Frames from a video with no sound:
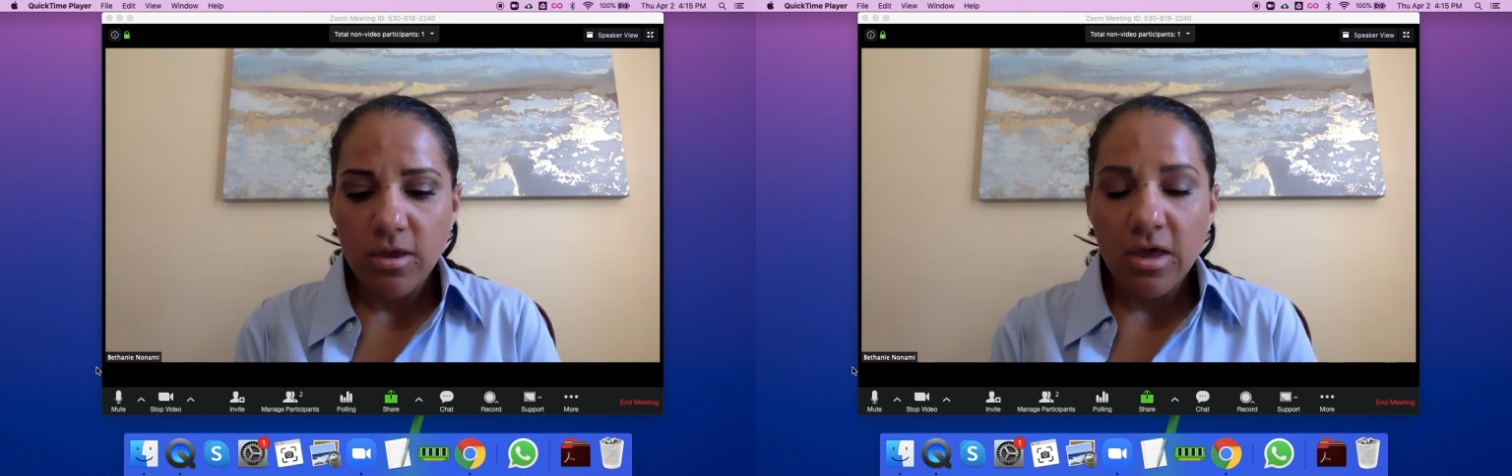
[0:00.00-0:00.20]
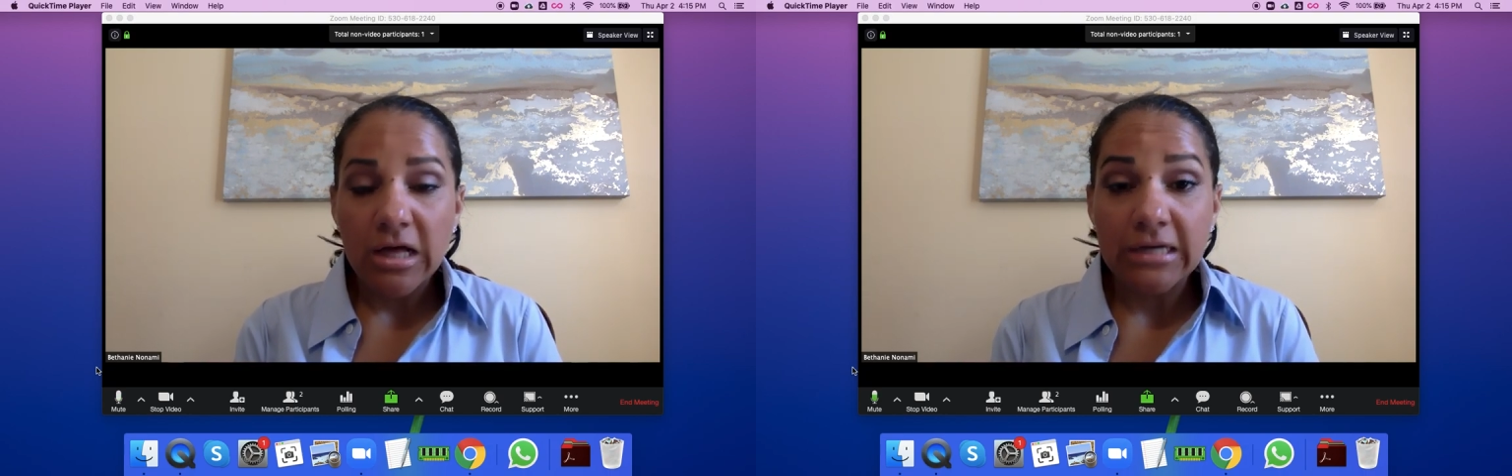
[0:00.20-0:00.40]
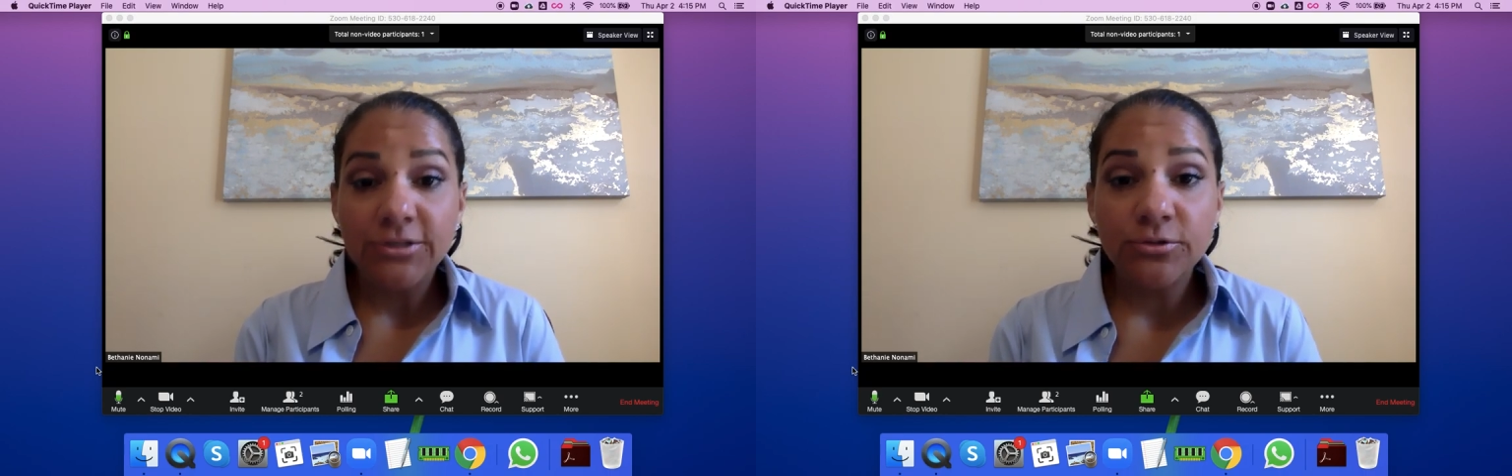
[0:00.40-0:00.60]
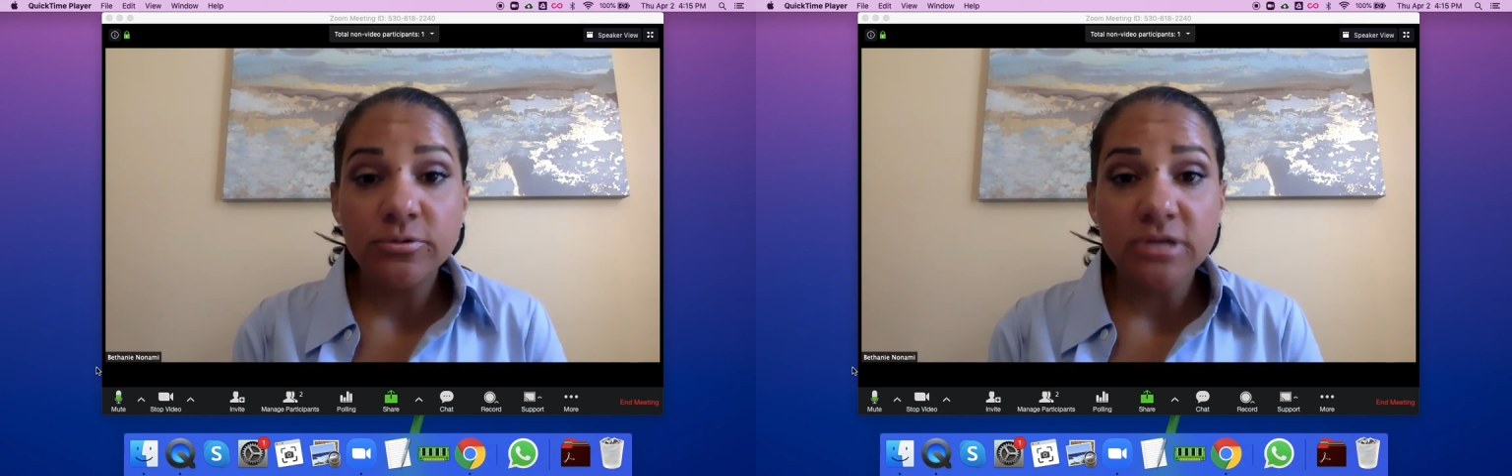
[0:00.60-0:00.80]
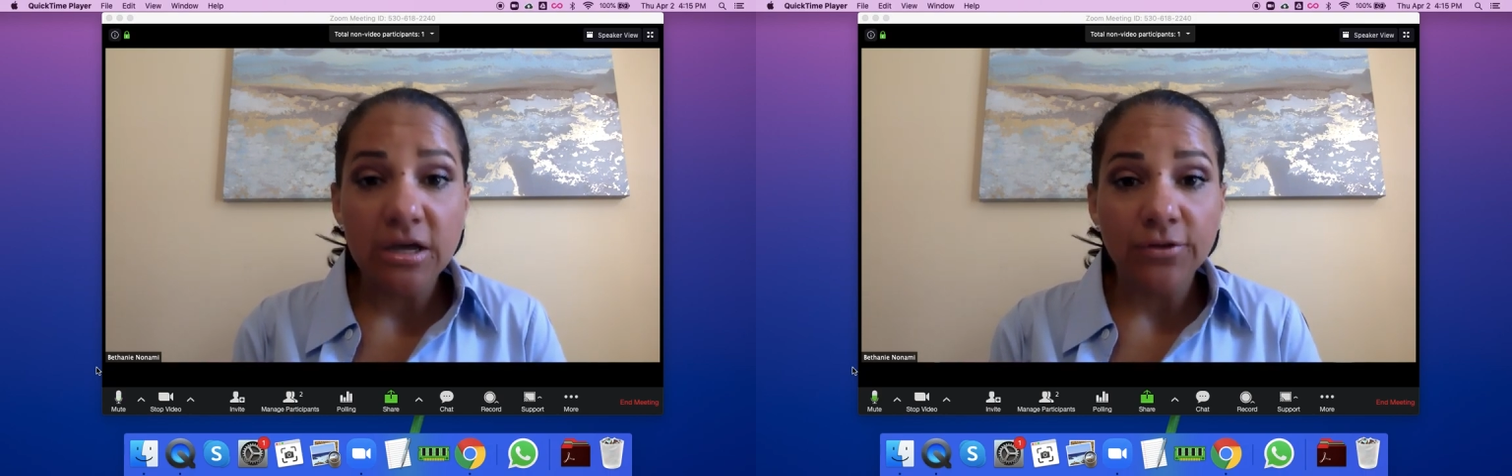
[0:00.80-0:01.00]
I
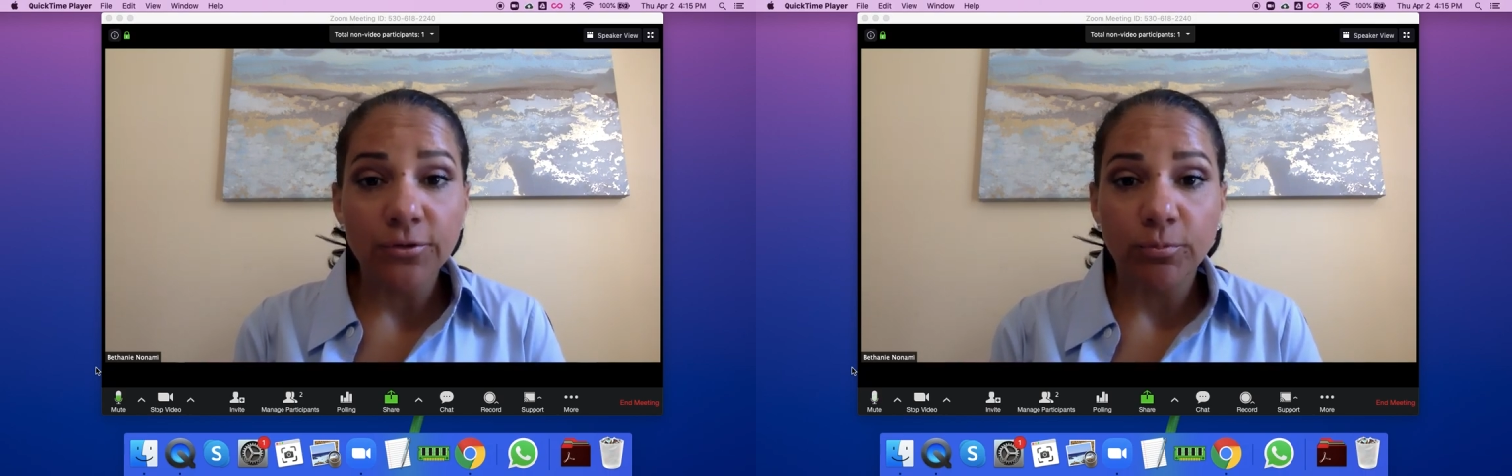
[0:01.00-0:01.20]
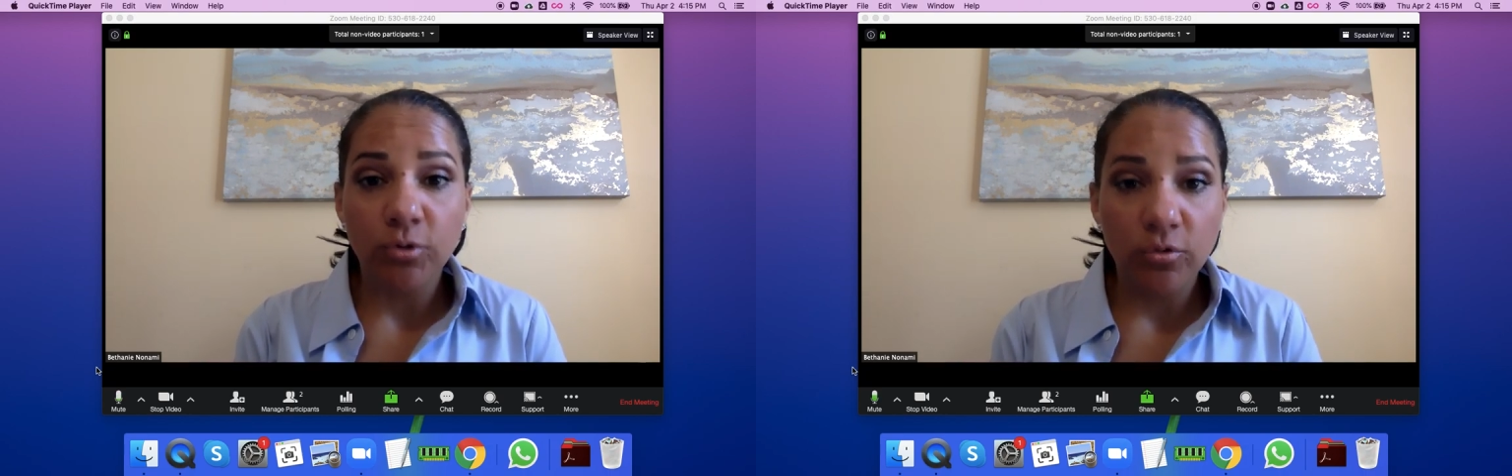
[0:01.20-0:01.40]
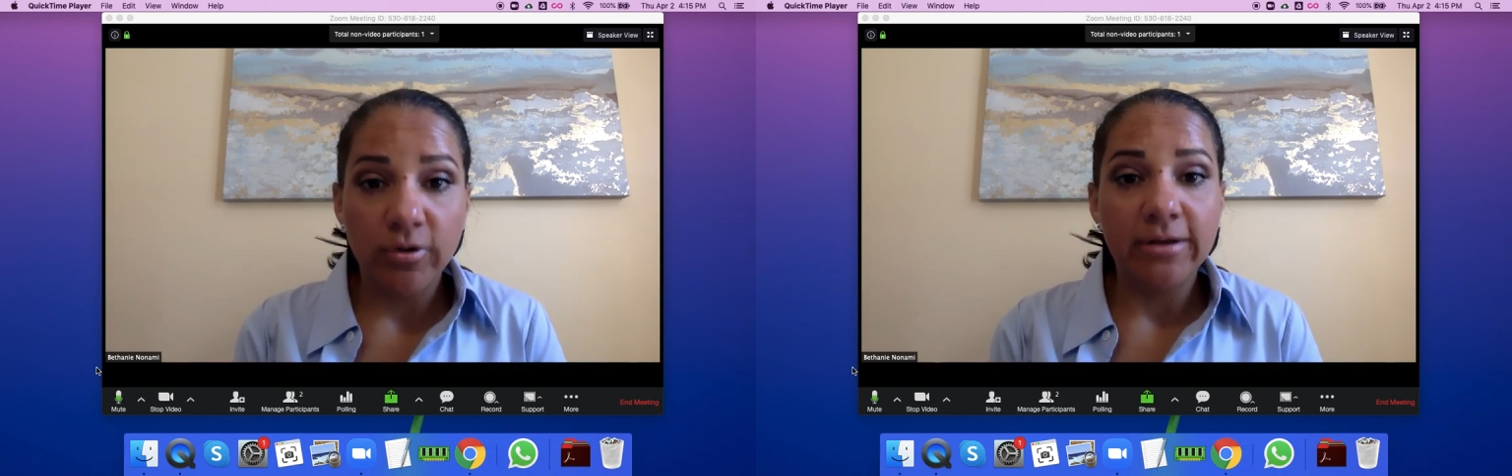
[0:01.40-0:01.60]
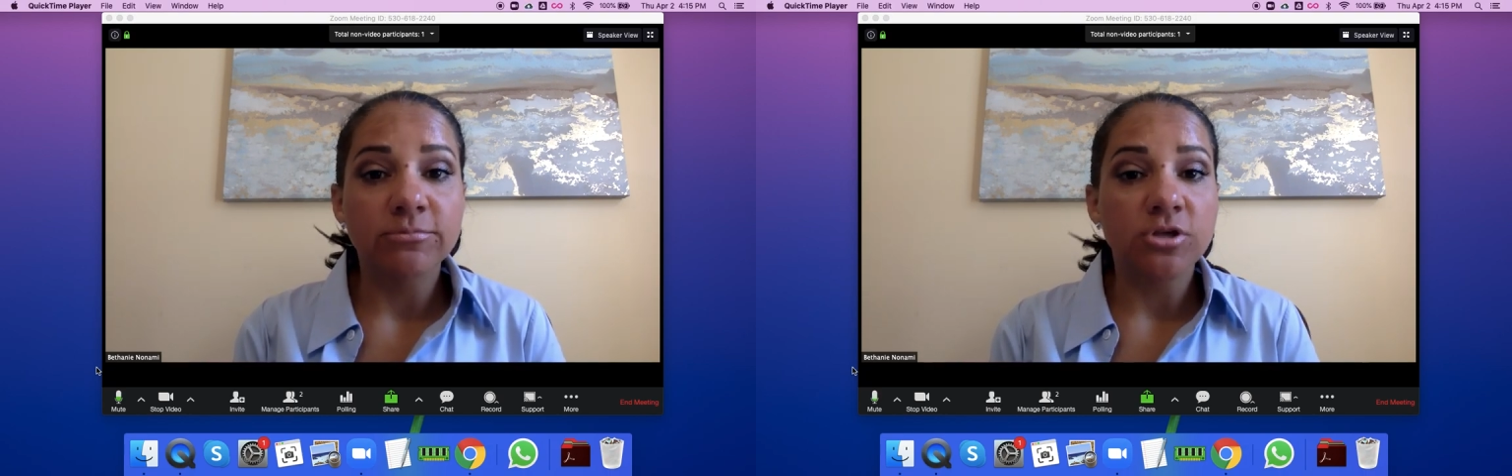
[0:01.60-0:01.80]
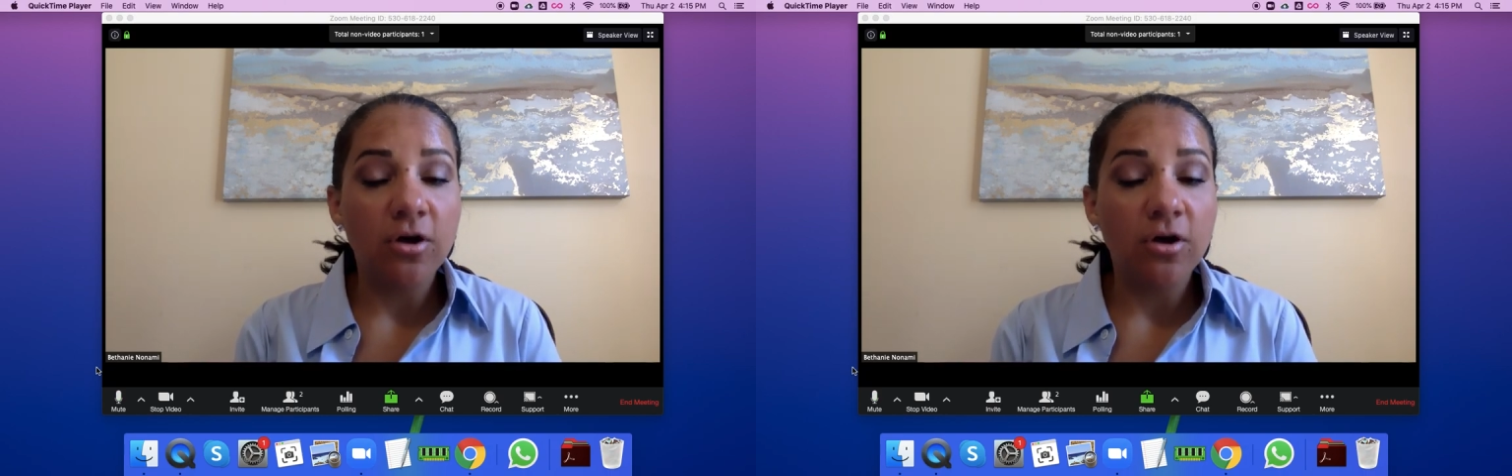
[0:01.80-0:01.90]
use other programs